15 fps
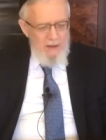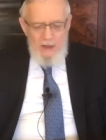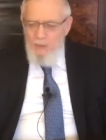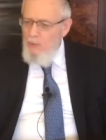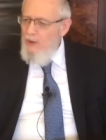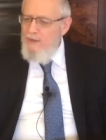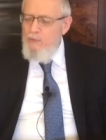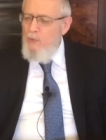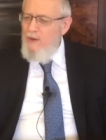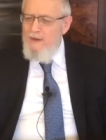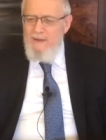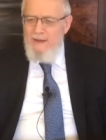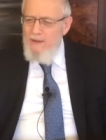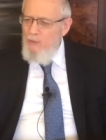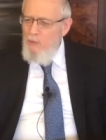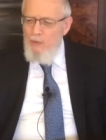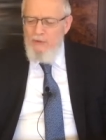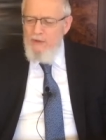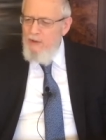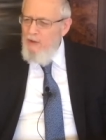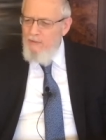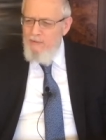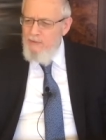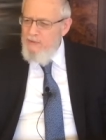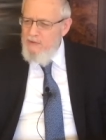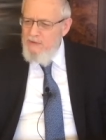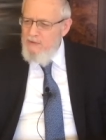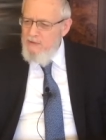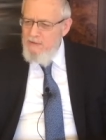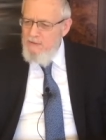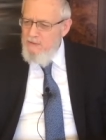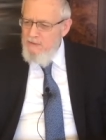And what, what are they, all the Avos,